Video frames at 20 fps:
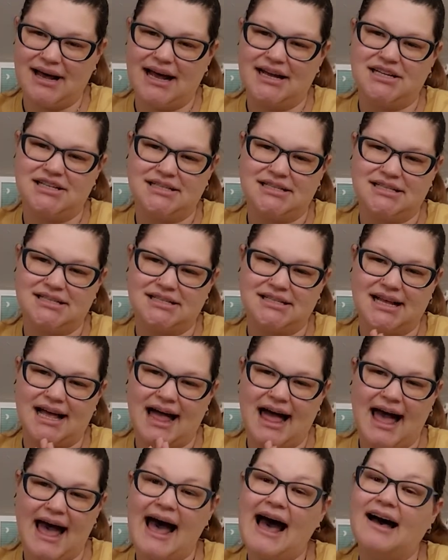I just
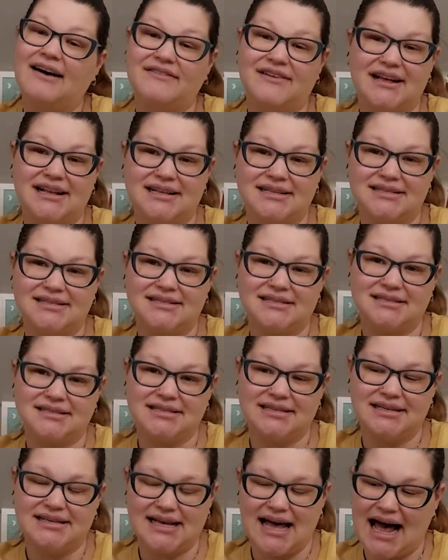haven't
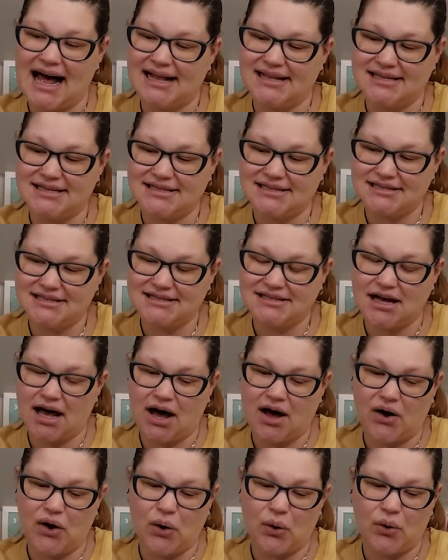yet.
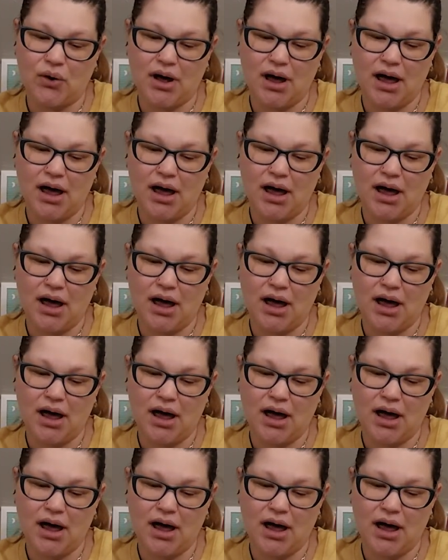So